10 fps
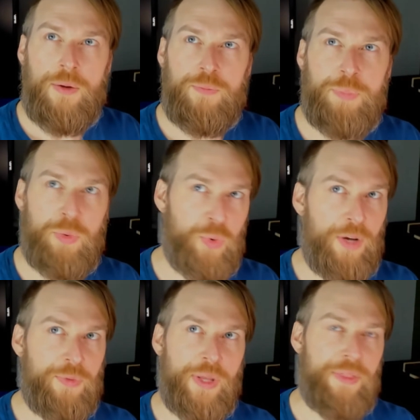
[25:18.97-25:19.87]
be
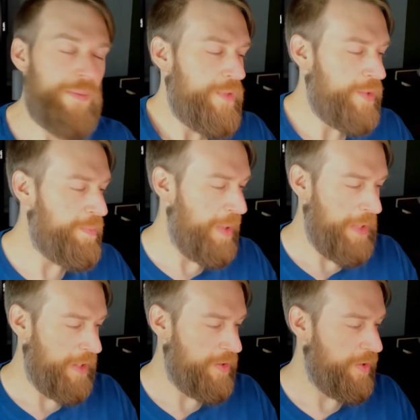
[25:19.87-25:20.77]
rough with. Just be
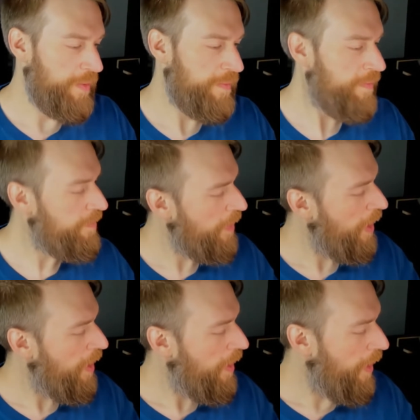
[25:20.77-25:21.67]
mean too.
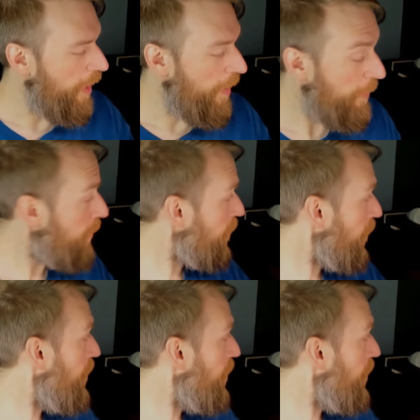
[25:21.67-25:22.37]
Those are their